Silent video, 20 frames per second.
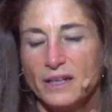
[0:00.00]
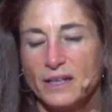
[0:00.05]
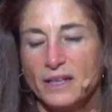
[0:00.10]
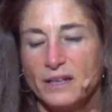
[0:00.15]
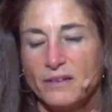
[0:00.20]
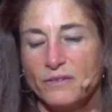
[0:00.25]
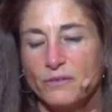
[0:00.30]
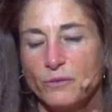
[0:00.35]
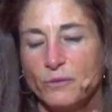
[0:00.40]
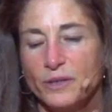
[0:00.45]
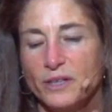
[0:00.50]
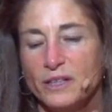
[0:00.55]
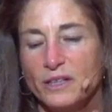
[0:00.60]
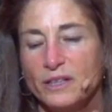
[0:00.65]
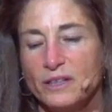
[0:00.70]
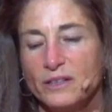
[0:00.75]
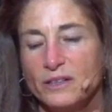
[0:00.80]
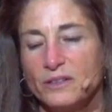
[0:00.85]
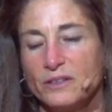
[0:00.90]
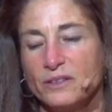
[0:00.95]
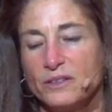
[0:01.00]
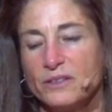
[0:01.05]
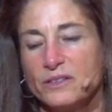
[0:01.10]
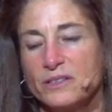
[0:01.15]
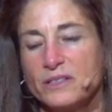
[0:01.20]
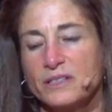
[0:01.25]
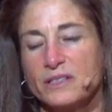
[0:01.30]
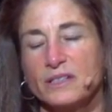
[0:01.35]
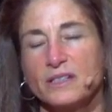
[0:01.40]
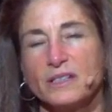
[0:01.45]
If we
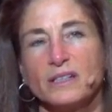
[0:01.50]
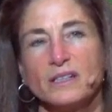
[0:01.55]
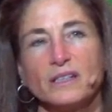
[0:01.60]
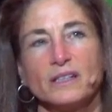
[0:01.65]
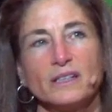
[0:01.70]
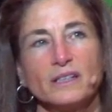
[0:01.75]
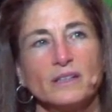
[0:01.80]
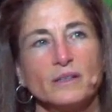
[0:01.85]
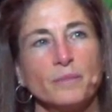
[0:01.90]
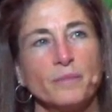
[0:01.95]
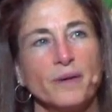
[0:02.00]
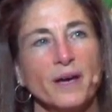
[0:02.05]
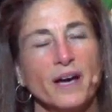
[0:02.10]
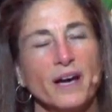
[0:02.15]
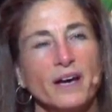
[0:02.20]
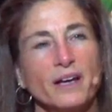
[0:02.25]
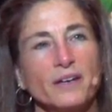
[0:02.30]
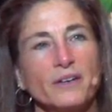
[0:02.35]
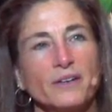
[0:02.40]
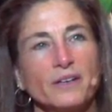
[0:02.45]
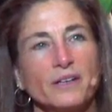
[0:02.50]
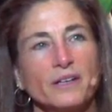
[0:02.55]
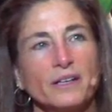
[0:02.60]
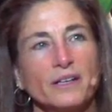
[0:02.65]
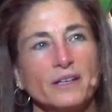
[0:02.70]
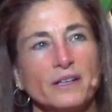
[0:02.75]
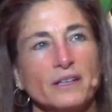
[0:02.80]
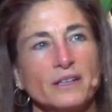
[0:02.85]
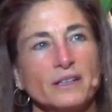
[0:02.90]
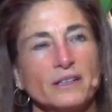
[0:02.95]
could see the
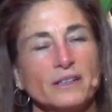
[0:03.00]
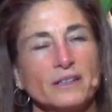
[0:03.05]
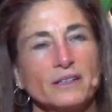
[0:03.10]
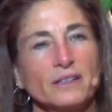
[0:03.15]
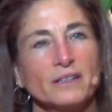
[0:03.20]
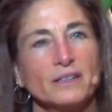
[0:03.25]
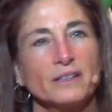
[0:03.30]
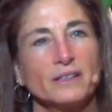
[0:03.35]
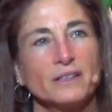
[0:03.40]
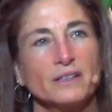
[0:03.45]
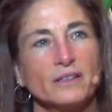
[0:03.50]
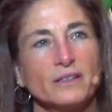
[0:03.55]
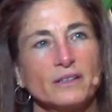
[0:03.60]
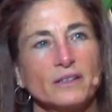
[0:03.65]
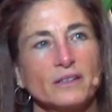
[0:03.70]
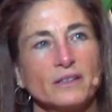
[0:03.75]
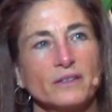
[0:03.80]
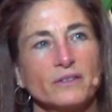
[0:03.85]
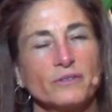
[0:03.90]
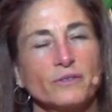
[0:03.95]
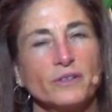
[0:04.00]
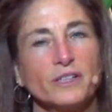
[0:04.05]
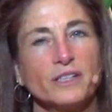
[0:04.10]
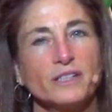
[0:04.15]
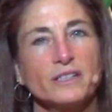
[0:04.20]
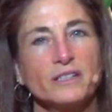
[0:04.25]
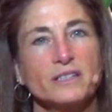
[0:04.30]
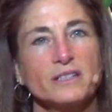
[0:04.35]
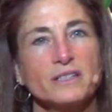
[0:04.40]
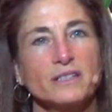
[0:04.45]
patterning, if we
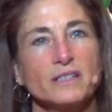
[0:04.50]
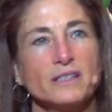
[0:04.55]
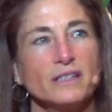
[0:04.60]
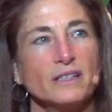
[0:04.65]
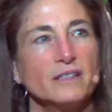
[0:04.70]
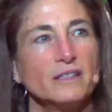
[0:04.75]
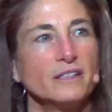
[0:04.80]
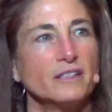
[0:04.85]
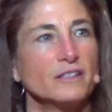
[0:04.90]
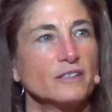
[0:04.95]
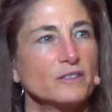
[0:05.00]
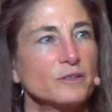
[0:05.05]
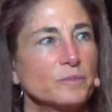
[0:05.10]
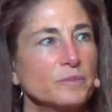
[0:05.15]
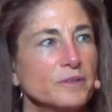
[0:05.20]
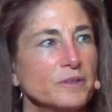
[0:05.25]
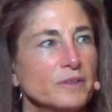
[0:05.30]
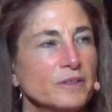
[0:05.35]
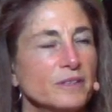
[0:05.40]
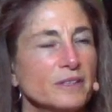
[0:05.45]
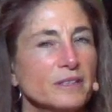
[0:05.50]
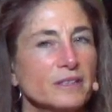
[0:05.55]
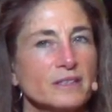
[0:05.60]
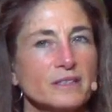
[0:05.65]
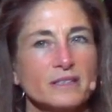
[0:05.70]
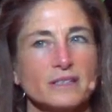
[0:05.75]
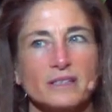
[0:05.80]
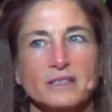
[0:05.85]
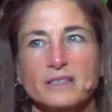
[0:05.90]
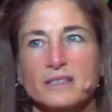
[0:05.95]
could see the
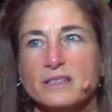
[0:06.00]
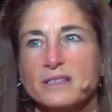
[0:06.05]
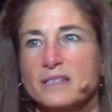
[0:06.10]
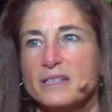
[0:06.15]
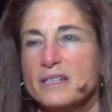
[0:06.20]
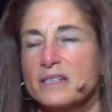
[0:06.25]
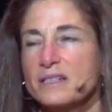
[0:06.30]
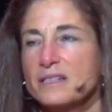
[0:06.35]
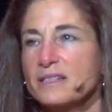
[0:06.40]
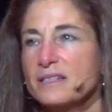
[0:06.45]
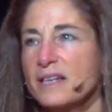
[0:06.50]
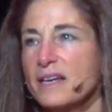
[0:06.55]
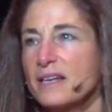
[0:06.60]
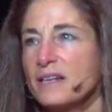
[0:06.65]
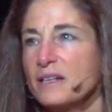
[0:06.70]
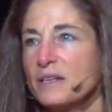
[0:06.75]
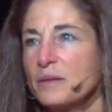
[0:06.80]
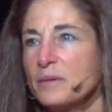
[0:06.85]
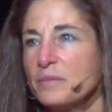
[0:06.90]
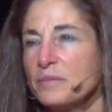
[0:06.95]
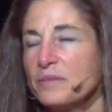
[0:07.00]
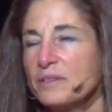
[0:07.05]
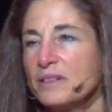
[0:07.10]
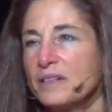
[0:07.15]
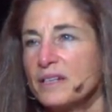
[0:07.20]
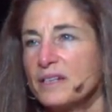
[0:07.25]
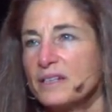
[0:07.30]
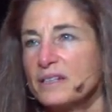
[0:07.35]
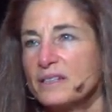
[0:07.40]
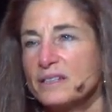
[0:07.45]
experiences that set in
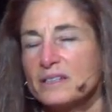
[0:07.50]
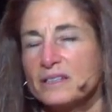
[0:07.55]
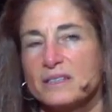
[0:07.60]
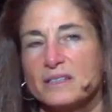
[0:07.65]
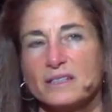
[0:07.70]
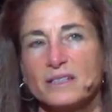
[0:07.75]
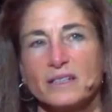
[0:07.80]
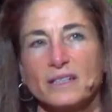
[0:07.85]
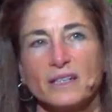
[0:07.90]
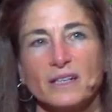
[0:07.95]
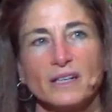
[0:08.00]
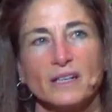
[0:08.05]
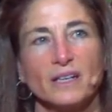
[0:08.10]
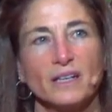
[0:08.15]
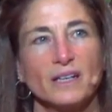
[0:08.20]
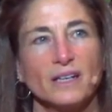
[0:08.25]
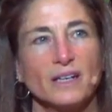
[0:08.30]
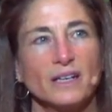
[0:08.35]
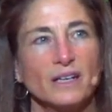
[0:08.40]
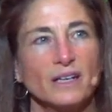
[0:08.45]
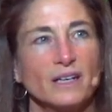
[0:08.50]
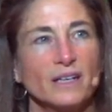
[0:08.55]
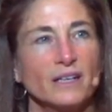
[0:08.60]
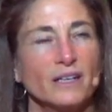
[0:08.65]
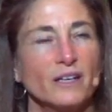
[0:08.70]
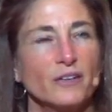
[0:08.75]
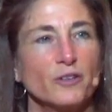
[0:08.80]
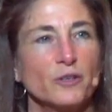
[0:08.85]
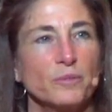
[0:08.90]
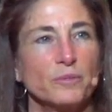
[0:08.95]
place
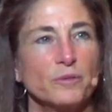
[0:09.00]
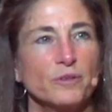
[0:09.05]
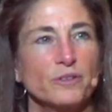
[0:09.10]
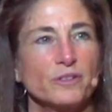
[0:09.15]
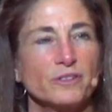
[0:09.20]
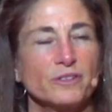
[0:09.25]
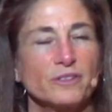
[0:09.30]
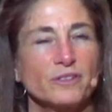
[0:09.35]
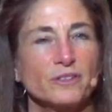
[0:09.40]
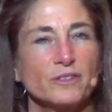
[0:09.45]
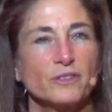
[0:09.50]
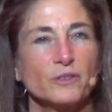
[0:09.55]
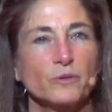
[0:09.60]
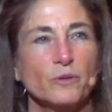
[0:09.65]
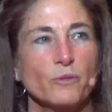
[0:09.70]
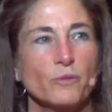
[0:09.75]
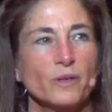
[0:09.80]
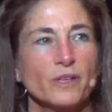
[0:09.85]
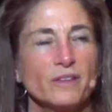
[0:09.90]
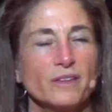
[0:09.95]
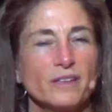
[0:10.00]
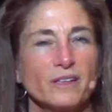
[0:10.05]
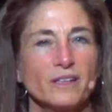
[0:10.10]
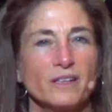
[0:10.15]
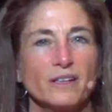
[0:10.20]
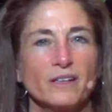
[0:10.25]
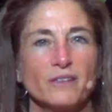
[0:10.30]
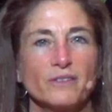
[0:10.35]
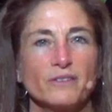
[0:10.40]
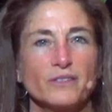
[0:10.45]
another person's, what we
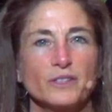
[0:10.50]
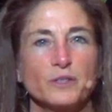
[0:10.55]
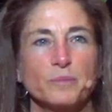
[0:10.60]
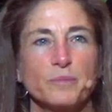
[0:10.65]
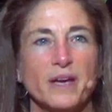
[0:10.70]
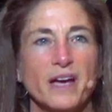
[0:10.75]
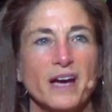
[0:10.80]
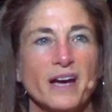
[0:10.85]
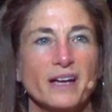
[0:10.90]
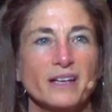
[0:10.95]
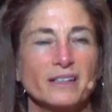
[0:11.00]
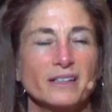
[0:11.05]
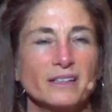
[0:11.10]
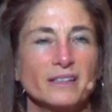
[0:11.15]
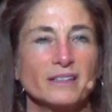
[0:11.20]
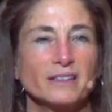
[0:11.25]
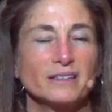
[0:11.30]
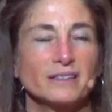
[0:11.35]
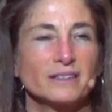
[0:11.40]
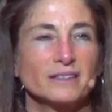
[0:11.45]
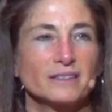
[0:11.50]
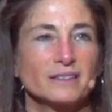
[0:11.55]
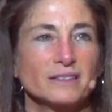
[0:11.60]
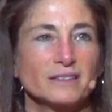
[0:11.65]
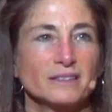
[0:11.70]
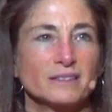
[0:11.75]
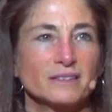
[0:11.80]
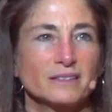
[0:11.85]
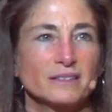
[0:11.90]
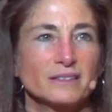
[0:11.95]
think of as
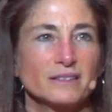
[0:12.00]
badness.